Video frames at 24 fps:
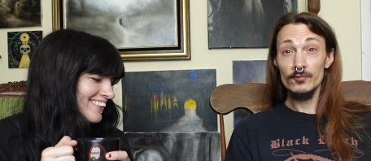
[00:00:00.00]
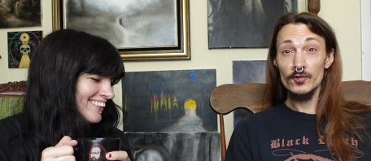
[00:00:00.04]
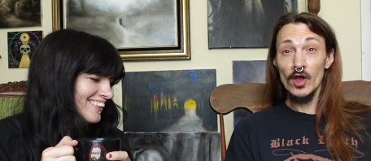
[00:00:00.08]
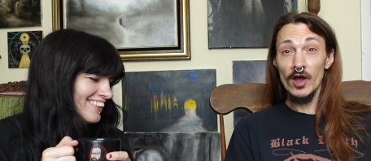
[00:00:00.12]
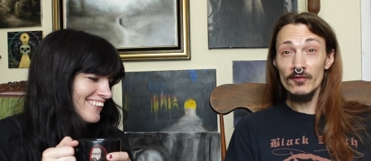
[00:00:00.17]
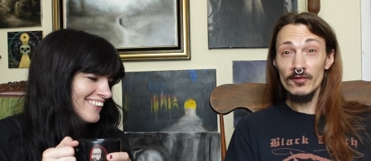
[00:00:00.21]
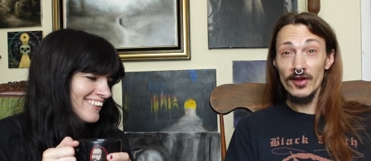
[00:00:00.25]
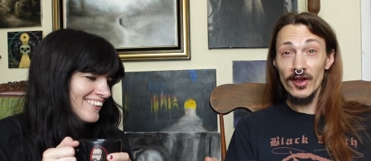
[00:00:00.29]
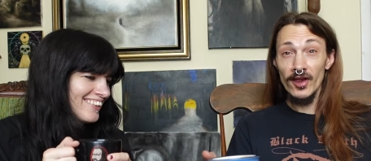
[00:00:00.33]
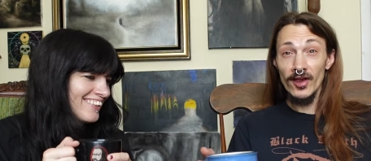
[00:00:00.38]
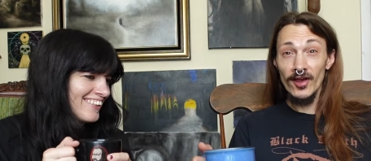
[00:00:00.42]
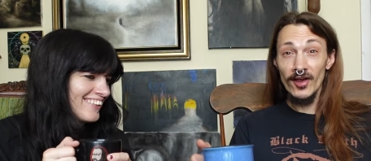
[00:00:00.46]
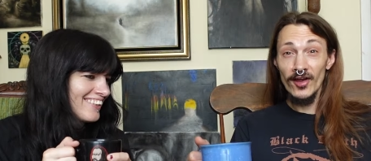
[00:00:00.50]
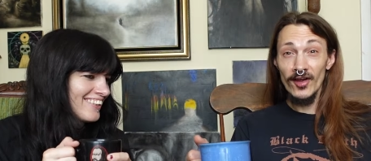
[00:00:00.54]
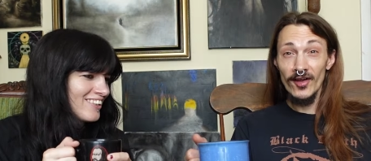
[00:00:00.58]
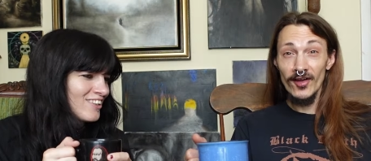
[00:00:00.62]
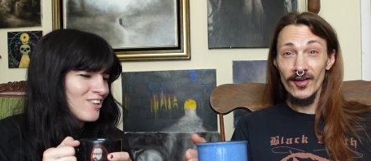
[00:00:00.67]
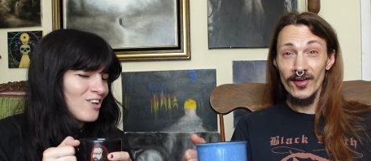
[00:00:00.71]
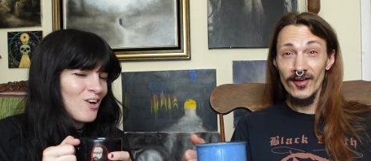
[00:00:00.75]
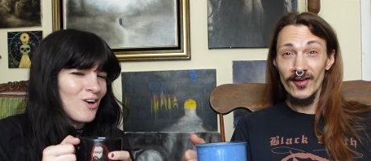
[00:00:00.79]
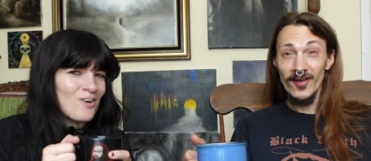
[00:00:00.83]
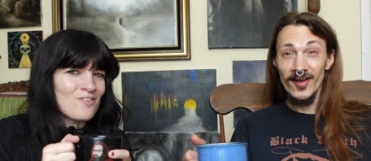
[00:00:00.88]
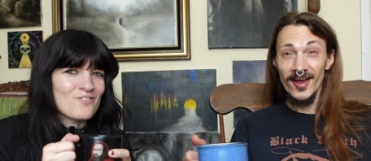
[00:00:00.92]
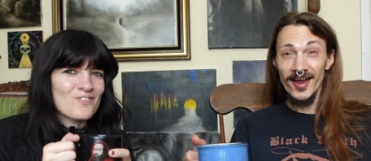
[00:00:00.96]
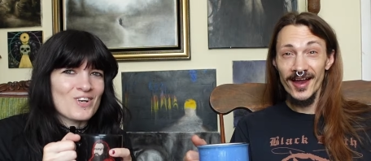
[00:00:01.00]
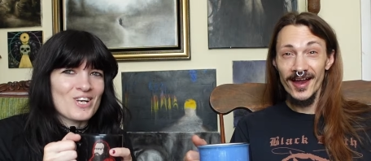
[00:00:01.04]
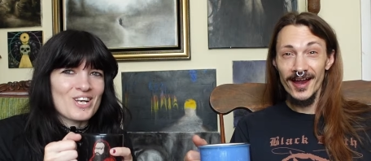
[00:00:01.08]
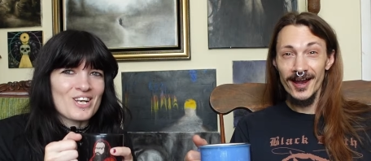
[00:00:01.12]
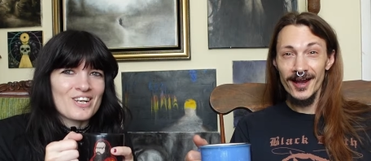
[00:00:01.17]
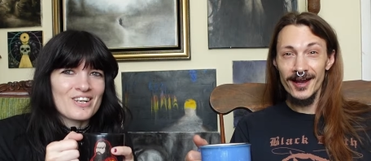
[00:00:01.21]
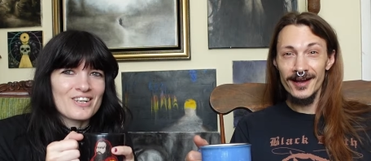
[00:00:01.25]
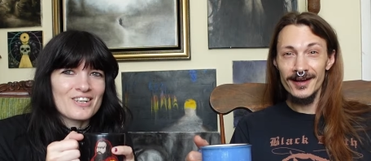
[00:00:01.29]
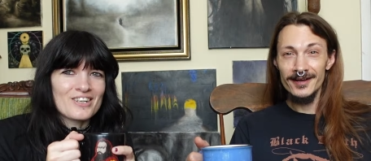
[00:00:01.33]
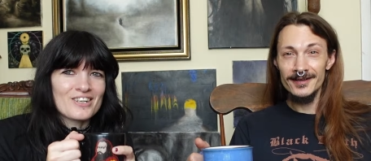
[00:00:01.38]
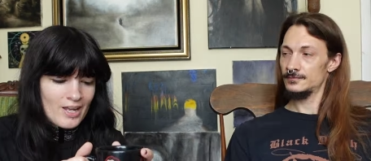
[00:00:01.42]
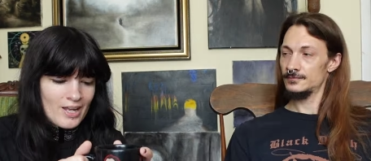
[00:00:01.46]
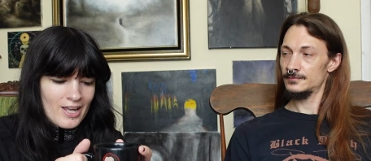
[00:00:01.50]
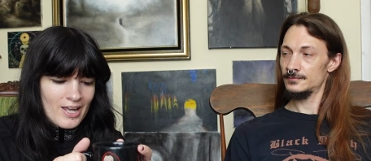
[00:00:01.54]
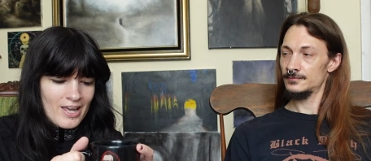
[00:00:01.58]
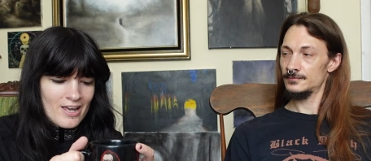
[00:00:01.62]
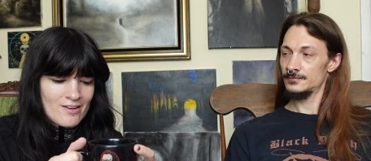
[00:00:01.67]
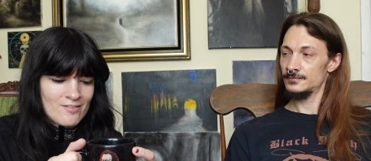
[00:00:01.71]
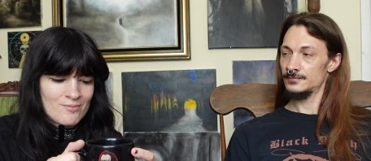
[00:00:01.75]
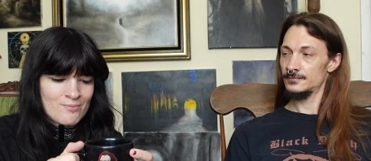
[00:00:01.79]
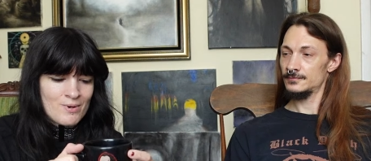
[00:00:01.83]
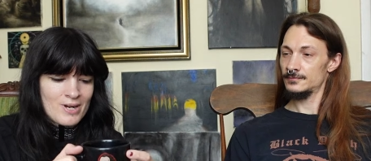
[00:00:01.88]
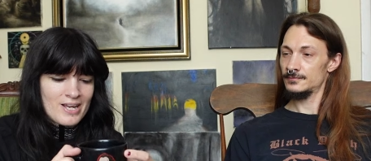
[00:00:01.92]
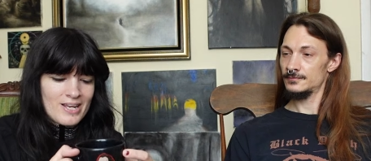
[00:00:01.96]
Speaker 1: Coffee. Coffee. I
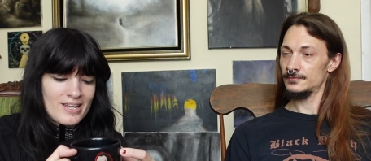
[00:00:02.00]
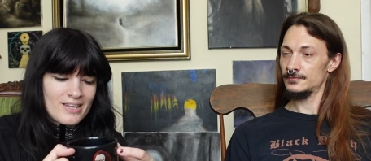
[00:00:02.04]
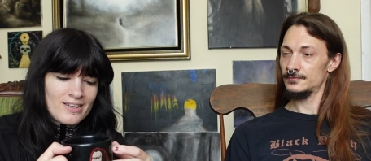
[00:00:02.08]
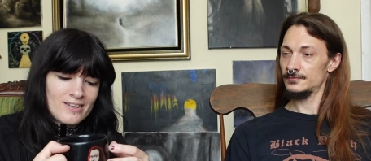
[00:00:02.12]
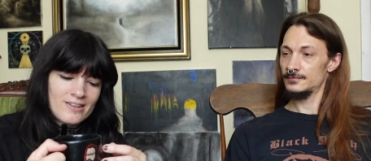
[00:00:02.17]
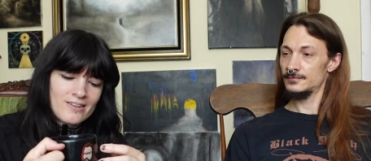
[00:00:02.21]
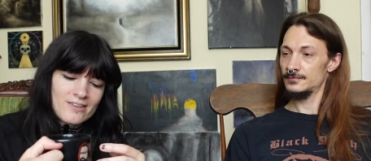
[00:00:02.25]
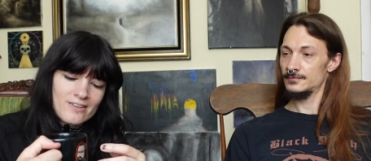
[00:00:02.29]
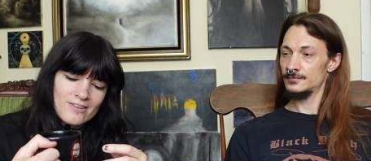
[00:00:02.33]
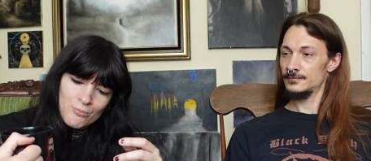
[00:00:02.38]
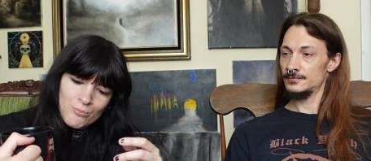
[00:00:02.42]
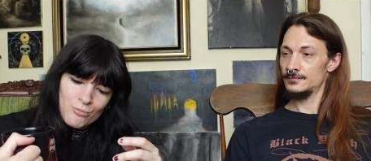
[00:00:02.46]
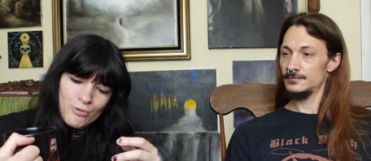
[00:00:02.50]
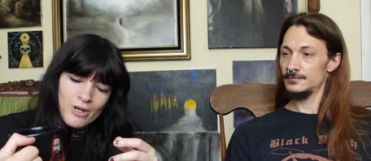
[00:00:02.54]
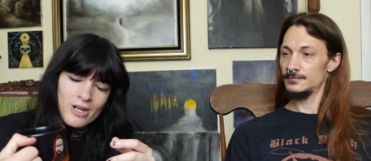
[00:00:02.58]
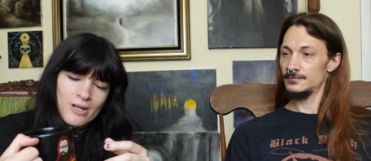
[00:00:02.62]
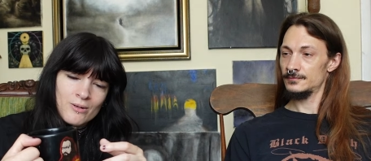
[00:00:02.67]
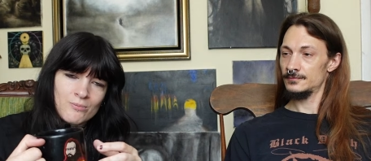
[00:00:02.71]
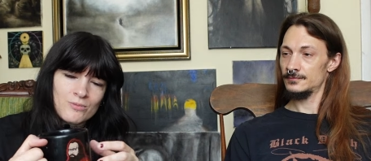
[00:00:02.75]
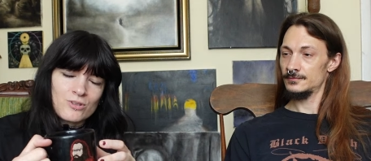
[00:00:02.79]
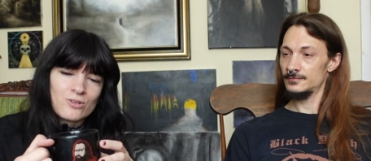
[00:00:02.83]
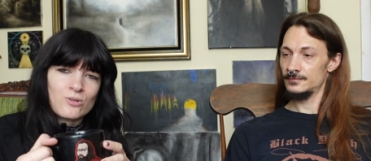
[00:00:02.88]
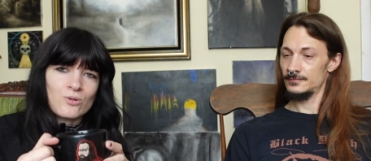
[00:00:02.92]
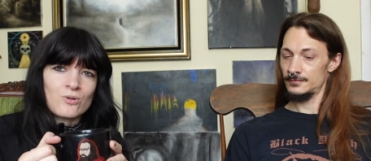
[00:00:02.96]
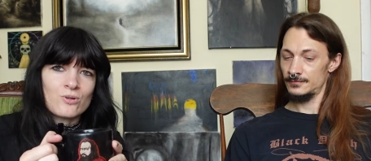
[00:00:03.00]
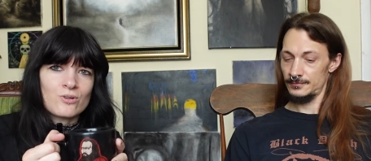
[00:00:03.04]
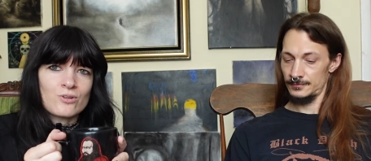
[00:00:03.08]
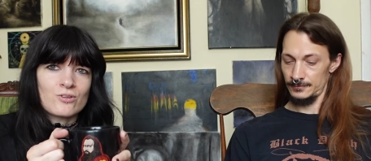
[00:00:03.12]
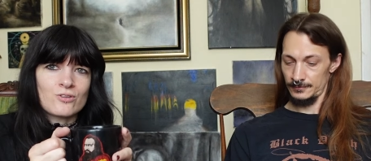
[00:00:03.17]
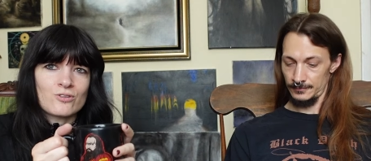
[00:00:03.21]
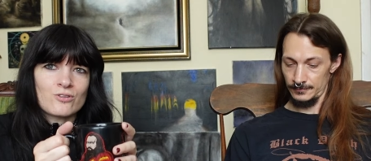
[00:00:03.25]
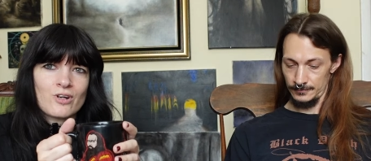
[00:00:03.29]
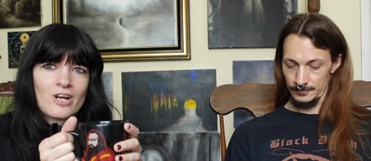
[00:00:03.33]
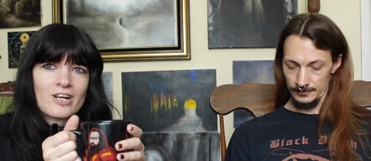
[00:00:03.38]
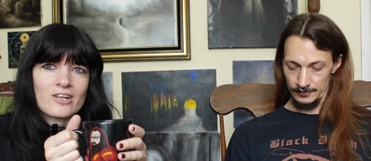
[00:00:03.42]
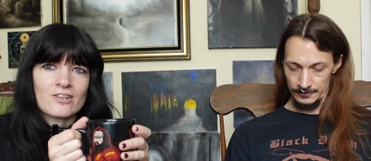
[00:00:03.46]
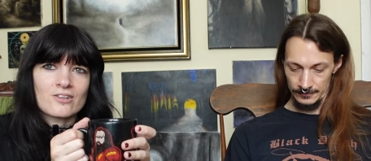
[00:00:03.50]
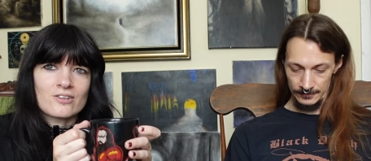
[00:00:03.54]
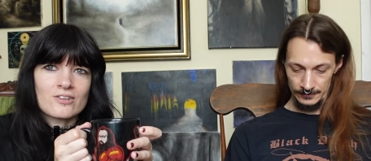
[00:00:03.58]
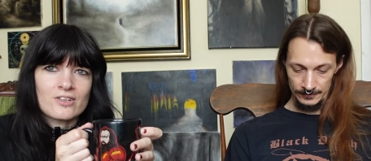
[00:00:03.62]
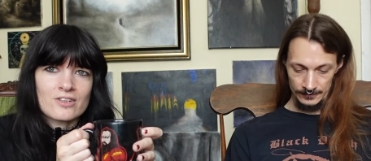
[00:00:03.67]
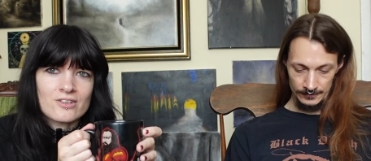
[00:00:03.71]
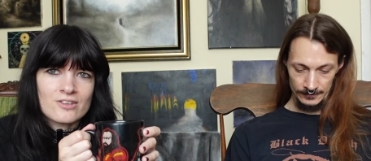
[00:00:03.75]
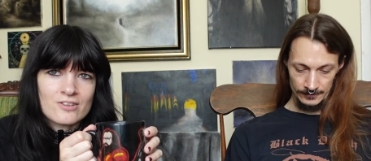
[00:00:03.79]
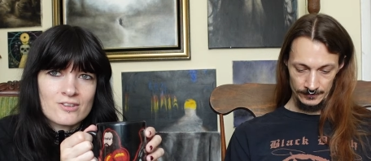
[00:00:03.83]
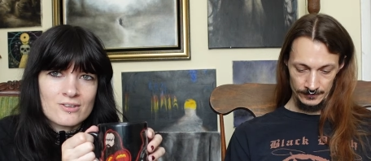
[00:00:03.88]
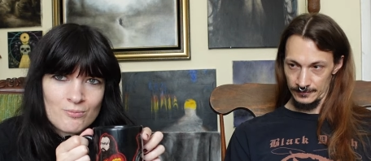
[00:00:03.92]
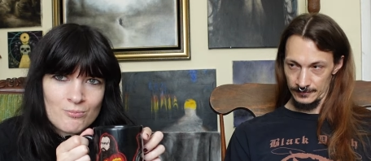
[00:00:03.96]
have my Bram Stoker
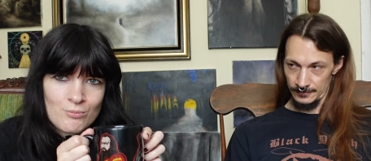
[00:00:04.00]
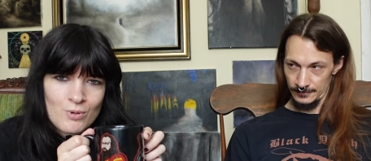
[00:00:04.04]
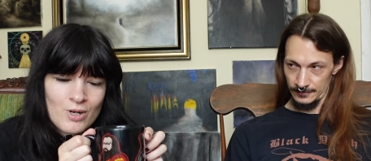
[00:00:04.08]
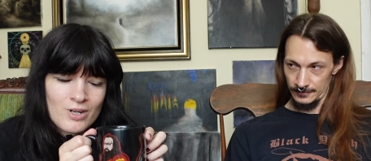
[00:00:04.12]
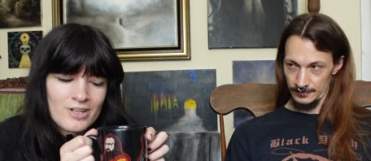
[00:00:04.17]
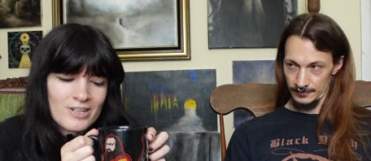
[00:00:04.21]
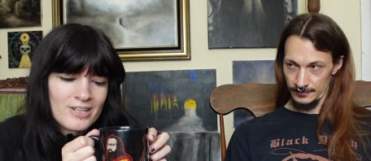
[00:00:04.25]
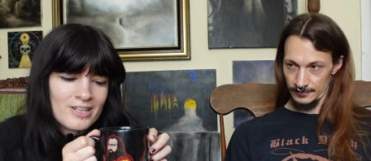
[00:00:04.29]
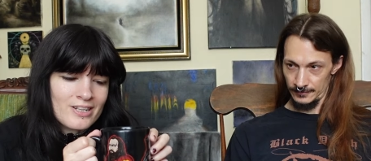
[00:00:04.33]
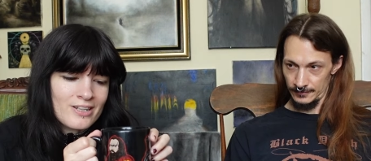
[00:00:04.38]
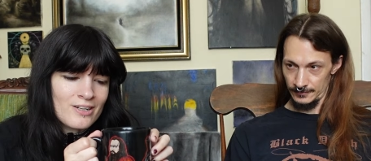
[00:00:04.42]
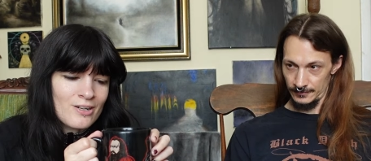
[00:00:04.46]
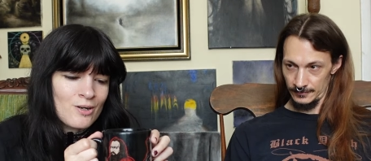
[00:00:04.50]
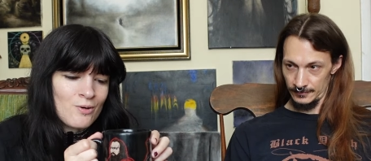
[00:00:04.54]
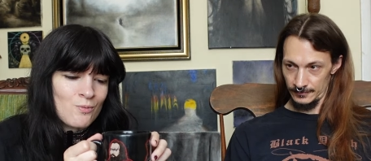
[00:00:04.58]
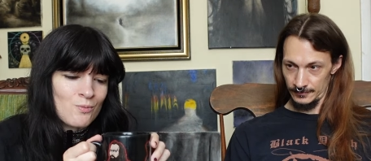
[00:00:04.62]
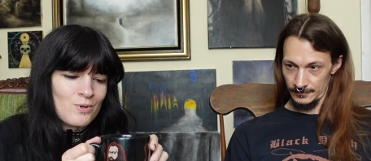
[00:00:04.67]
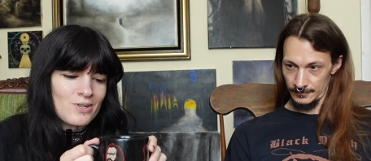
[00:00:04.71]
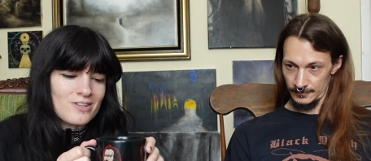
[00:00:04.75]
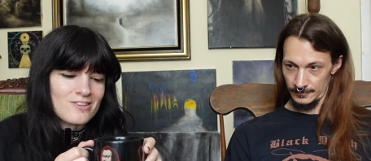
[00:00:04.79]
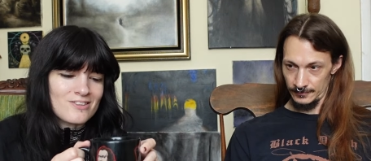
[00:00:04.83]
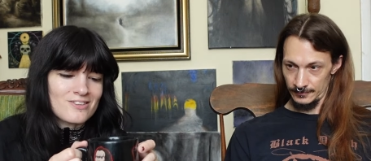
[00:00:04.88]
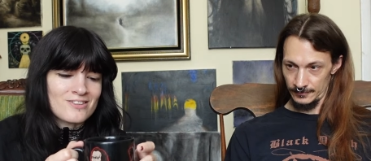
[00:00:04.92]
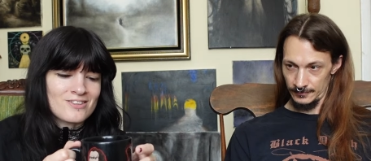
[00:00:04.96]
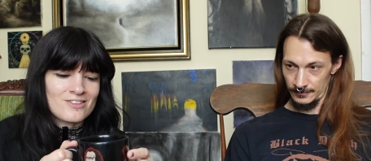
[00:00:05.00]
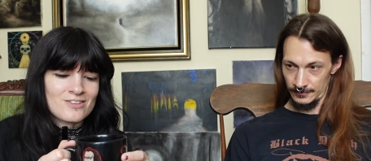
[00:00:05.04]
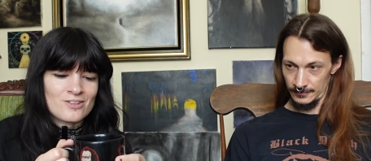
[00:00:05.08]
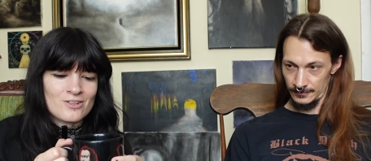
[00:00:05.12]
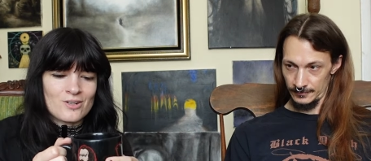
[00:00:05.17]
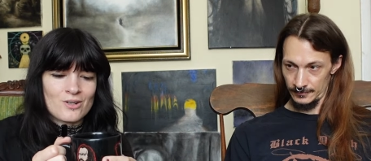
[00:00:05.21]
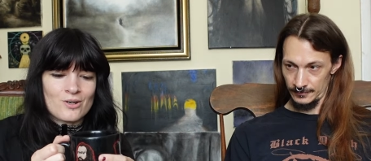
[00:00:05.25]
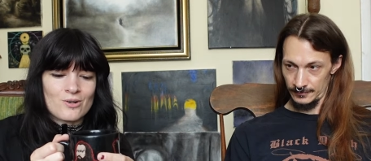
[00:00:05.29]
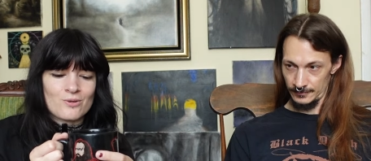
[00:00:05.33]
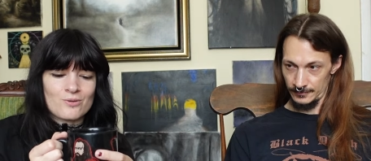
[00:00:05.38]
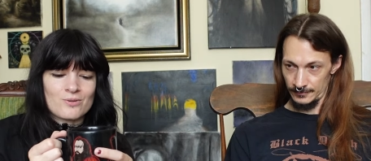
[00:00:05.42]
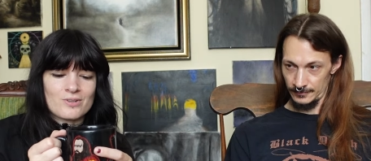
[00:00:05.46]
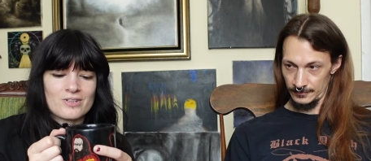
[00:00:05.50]
Dracula's mug here, which, you know,